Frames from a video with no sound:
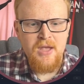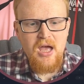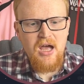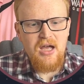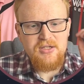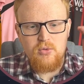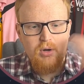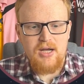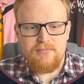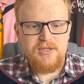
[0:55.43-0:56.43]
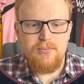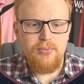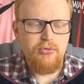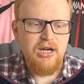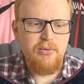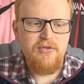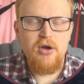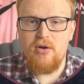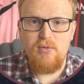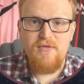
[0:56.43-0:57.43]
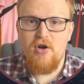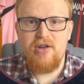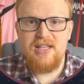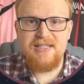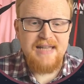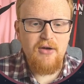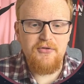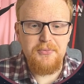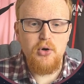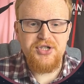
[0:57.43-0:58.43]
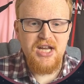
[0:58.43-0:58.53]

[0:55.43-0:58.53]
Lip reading: It's quite simple, really. We've not really delved much